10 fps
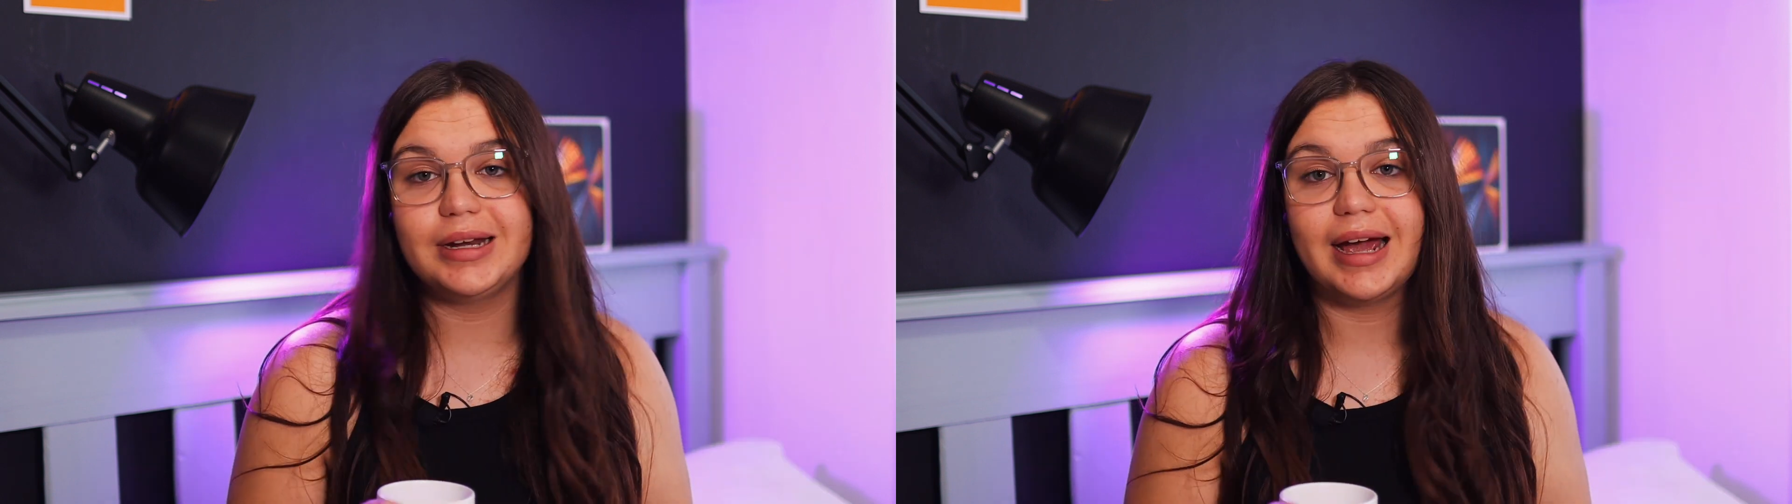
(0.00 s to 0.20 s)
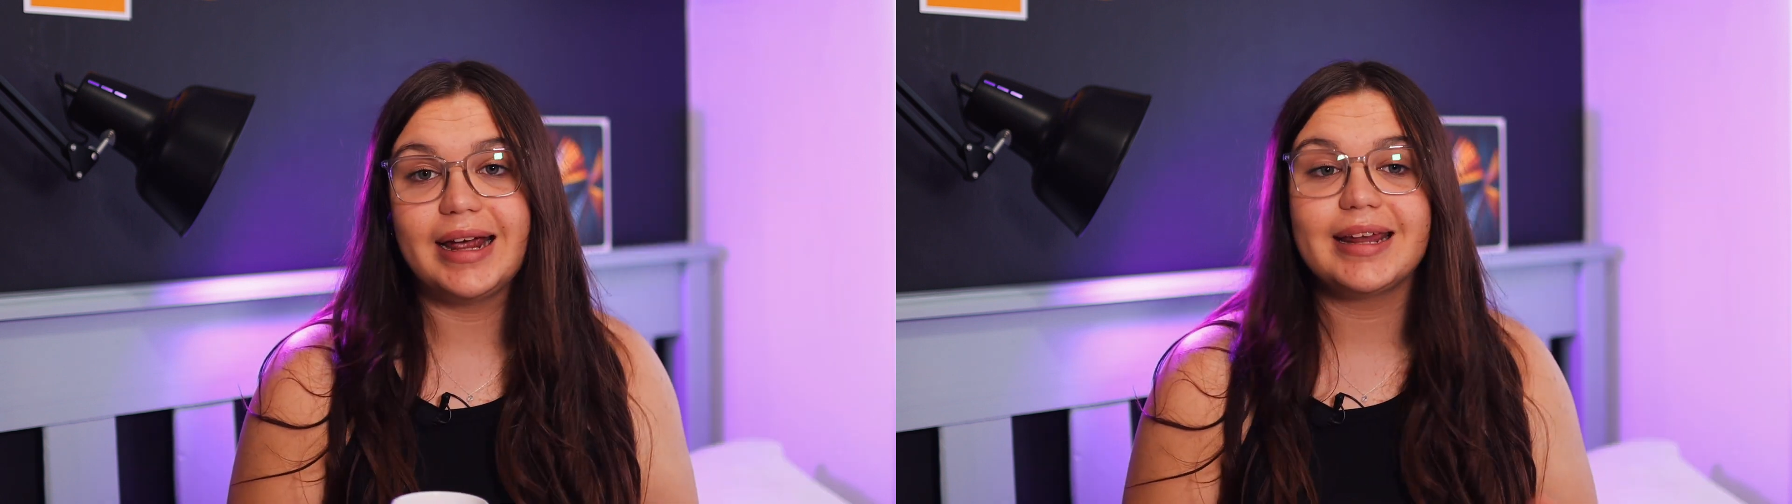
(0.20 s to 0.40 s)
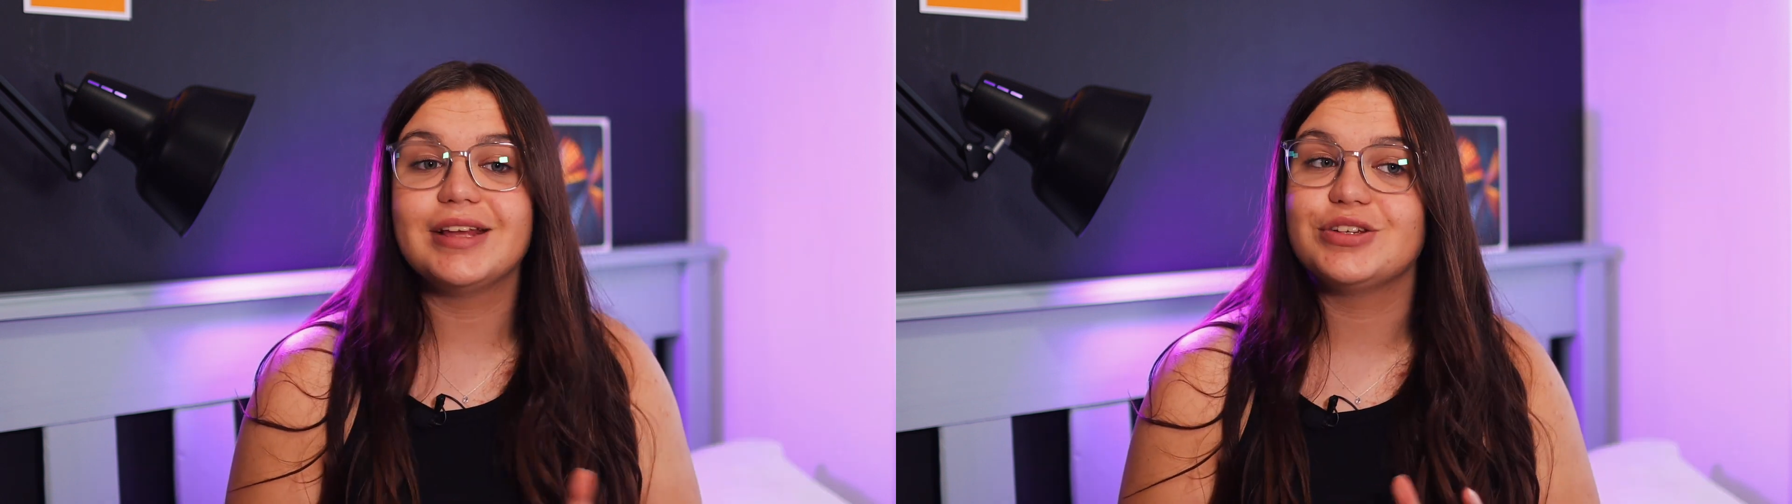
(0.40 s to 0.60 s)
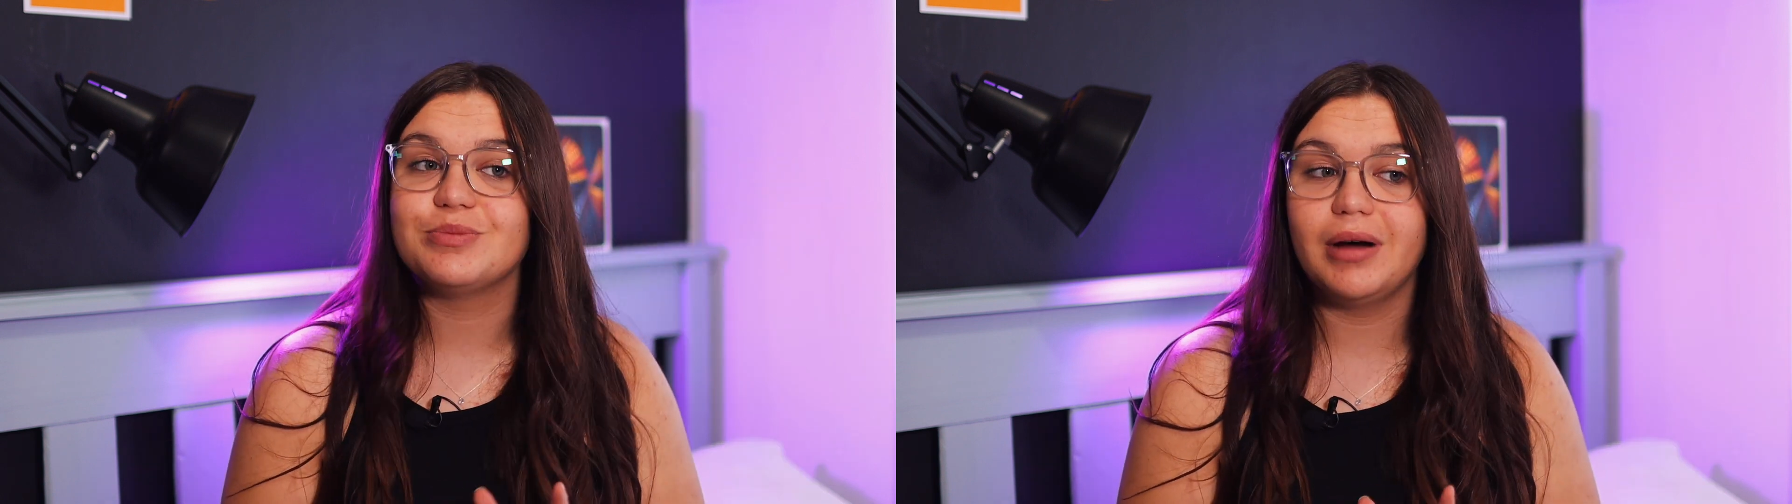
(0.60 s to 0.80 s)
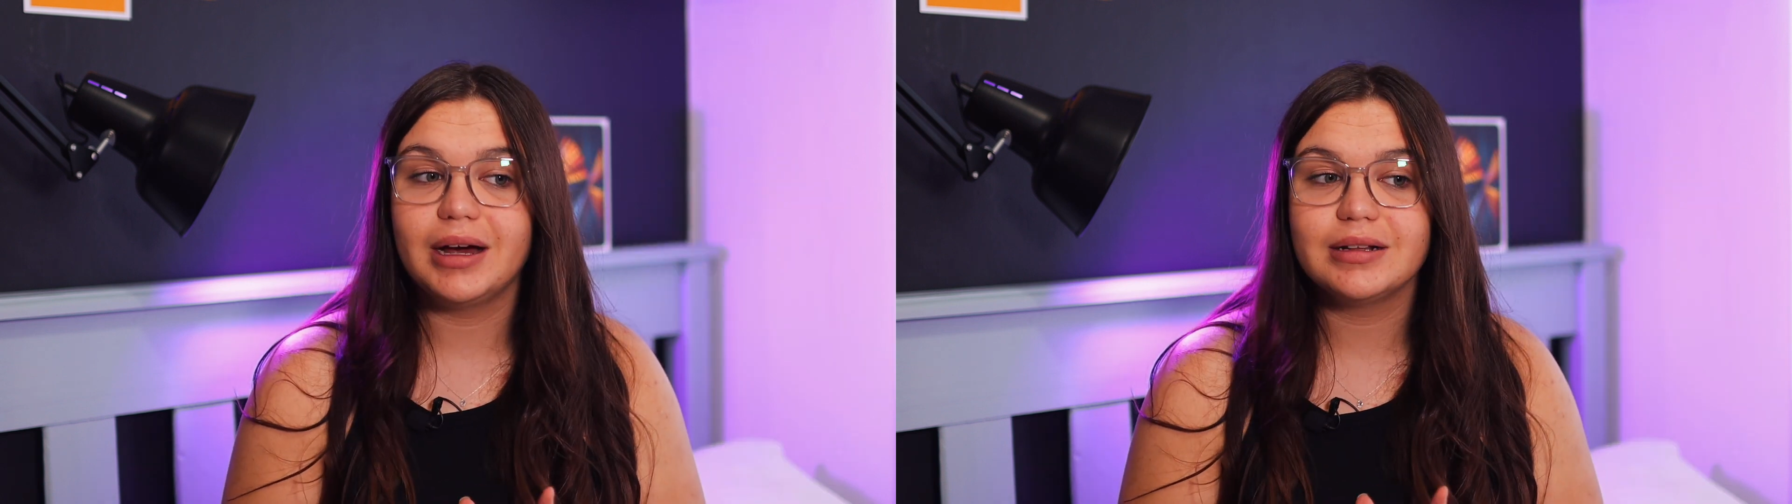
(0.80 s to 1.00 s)
nine inch
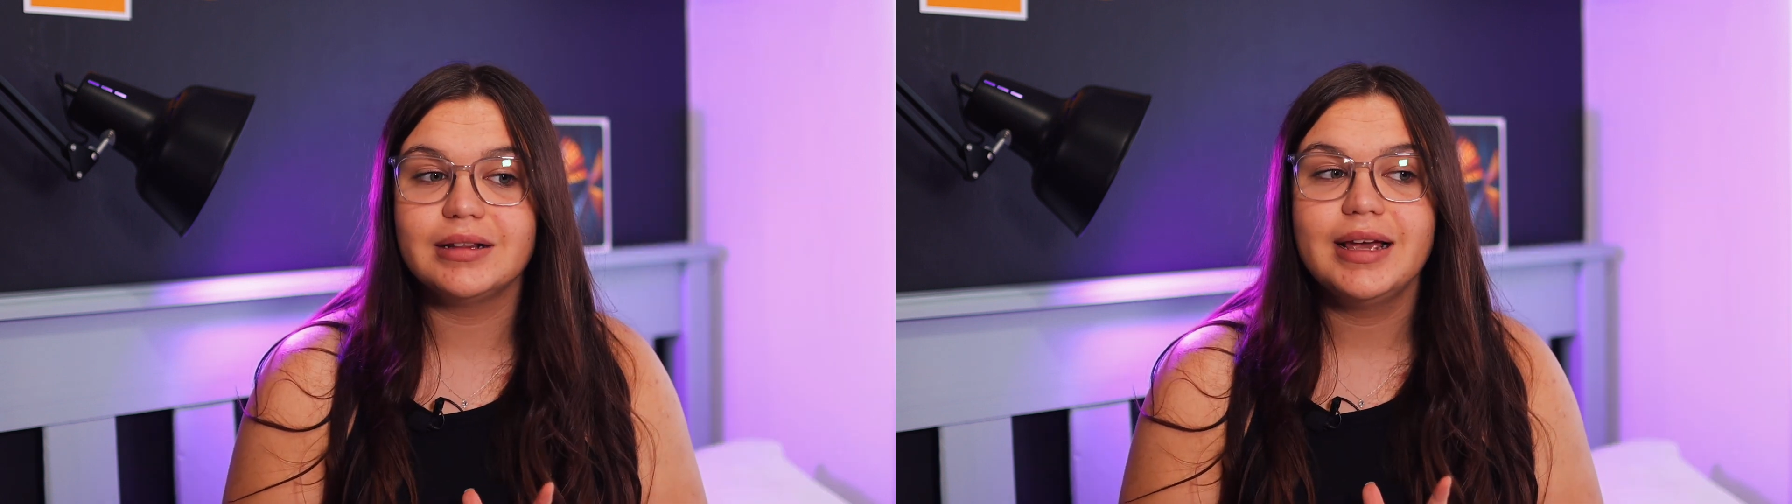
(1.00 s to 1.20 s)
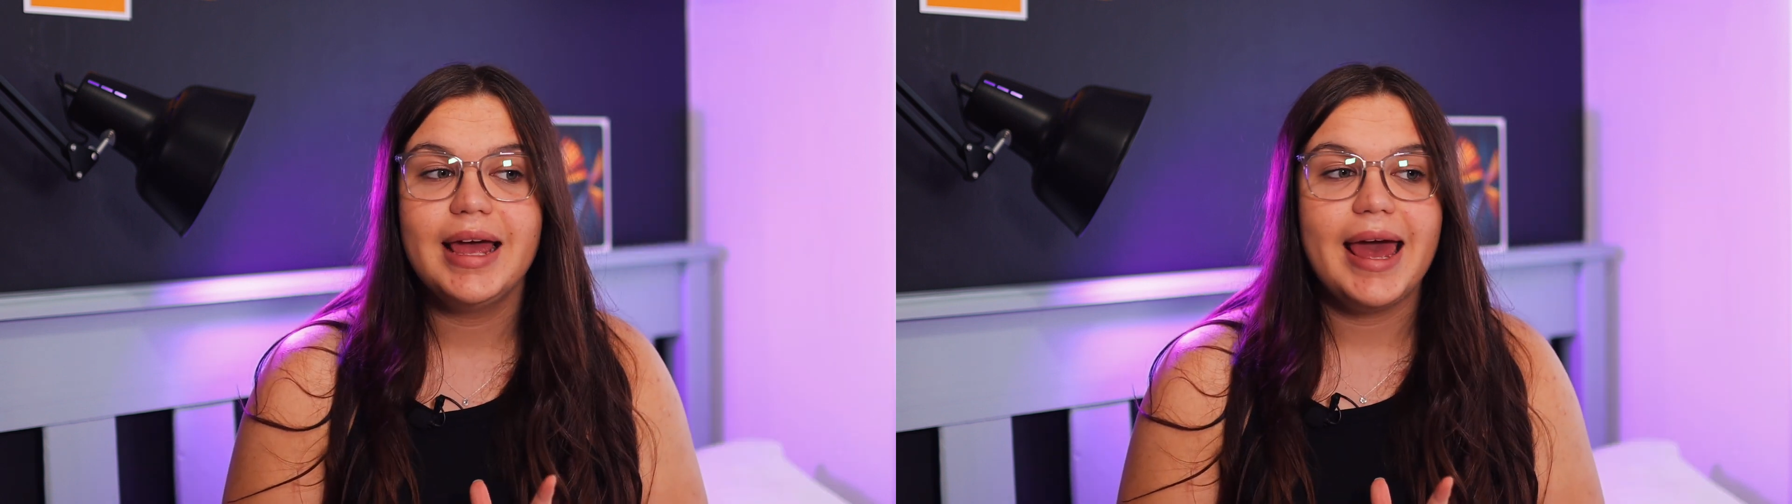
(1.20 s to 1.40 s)
model,